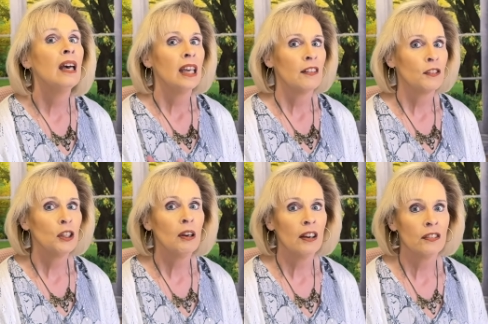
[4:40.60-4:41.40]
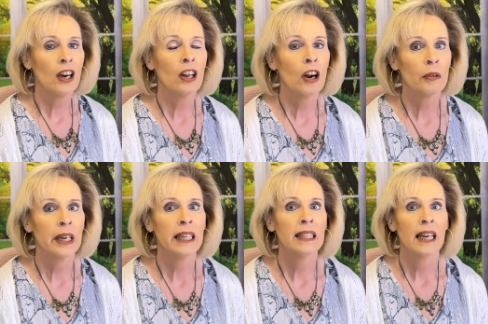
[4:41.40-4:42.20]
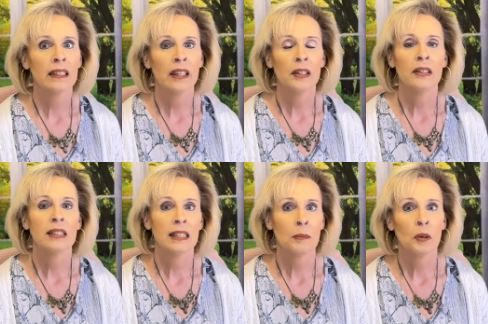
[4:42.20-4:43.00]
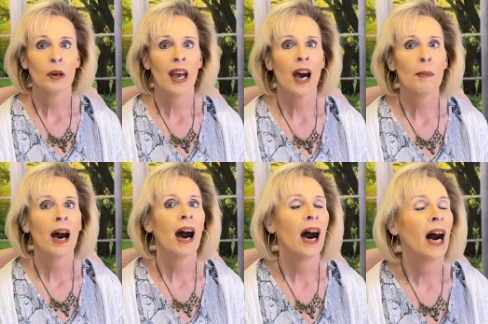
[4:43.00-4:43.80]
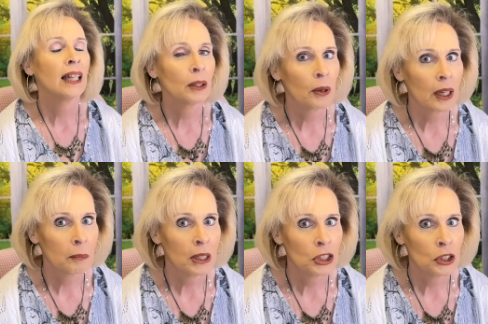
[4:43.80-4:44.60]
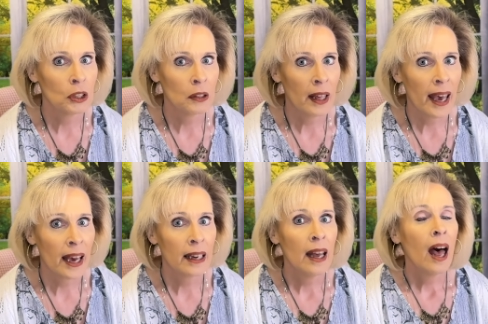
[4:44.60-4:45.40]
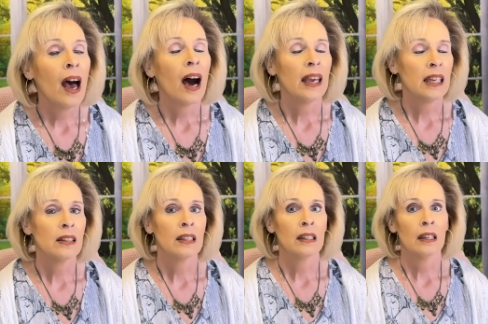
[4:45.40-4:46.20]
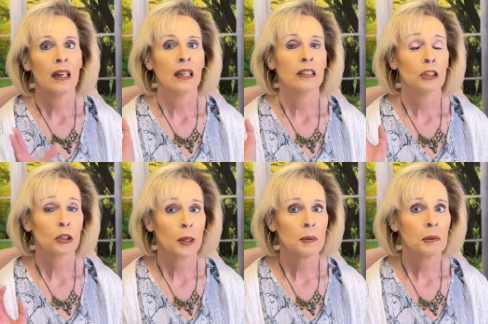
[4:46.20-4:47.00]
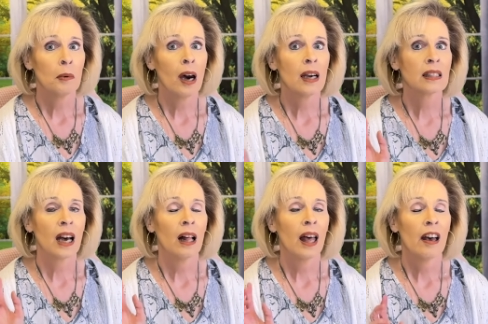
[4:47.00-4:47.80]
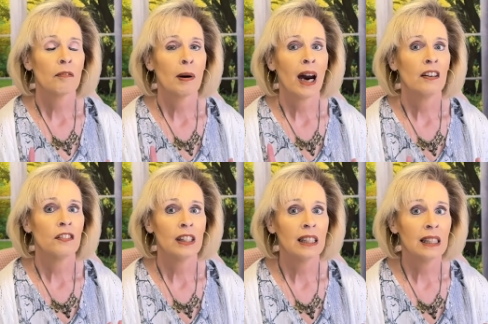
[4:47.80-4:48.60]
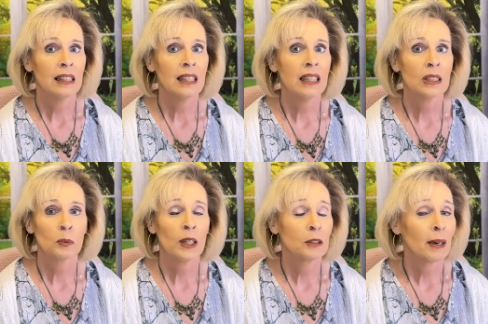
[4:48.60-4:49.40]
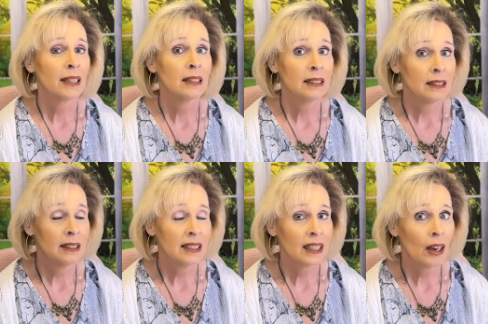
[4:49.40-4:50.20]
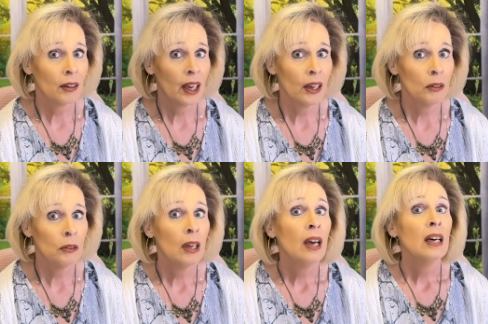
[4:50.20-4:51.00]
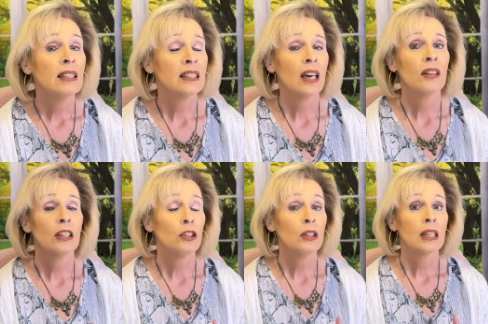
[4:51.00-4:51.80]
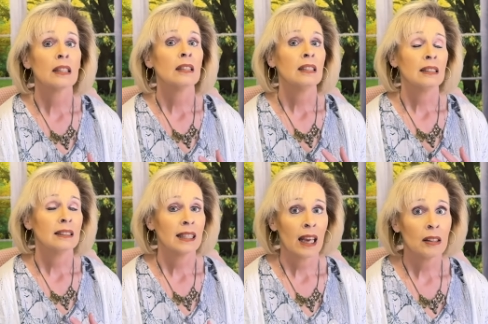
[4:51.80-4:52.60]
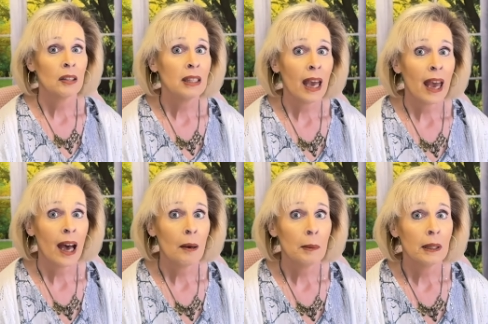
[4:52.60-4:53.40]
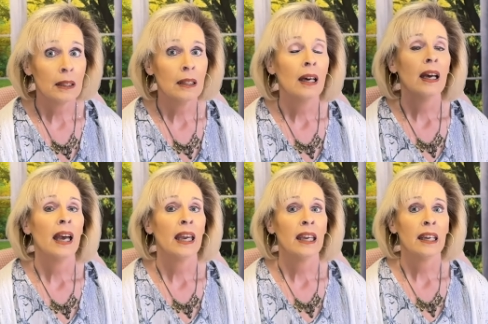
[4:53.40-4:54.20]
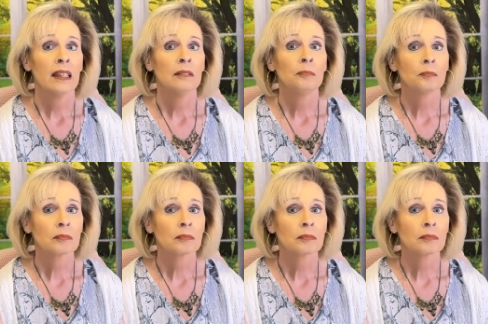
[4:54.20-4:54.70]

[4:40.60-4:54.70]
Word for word: if you have not already downloaded the Temu app, I highly recommend you do that. In the uh, description box, I'll have my affiliate link as well as my discount code so that you can download the app and